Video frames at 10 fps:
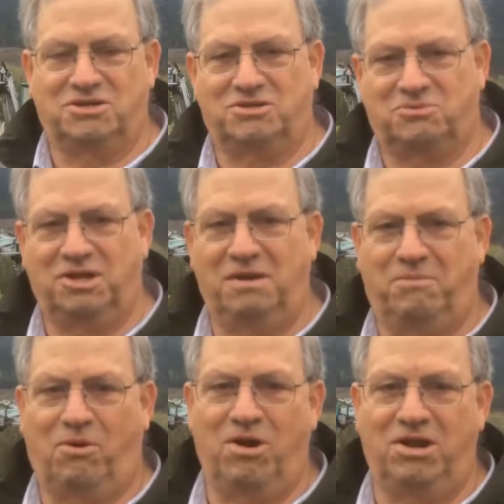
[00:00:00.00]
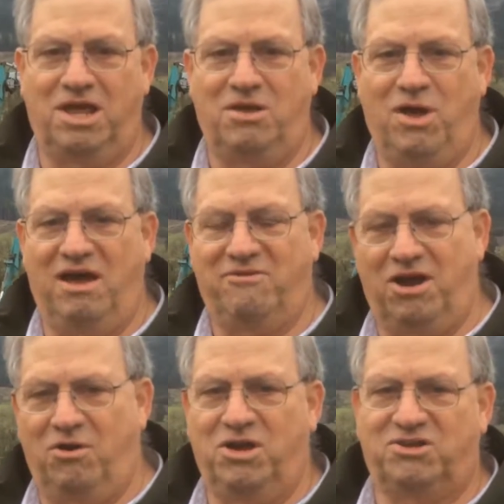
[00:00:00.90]
So it's really important that you have
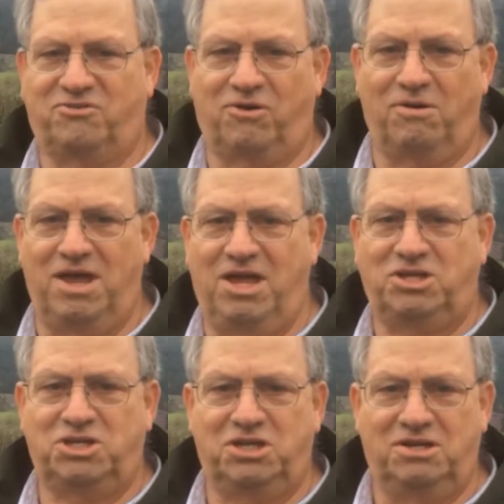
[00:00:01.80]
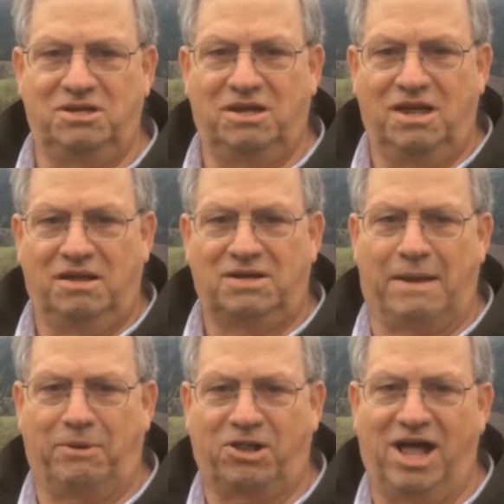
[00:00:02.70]
areas for each
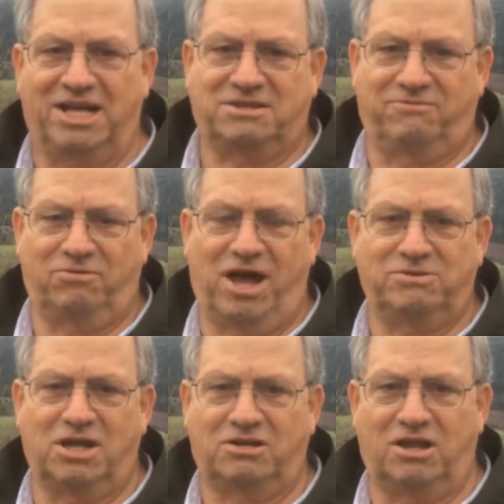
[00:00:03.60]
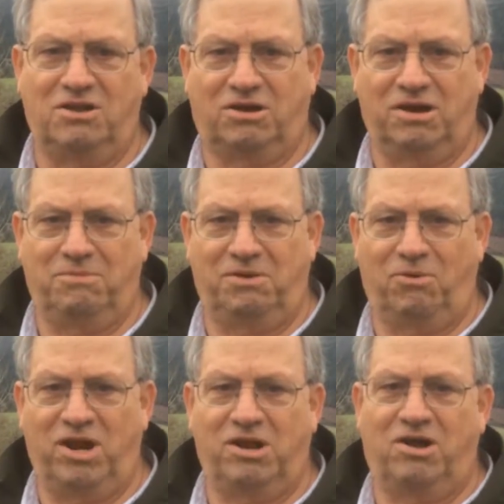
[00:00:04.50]
type of class of livestock that you're going to be
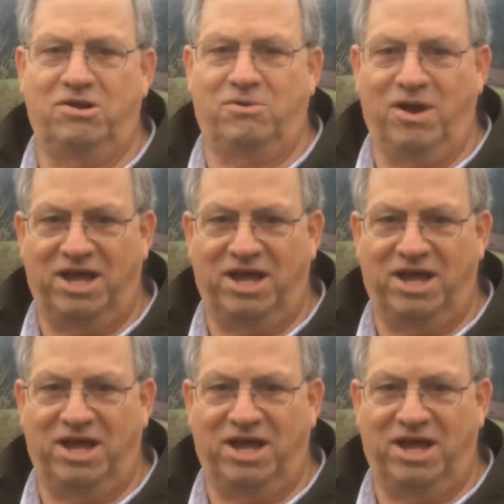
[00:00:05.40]
running on your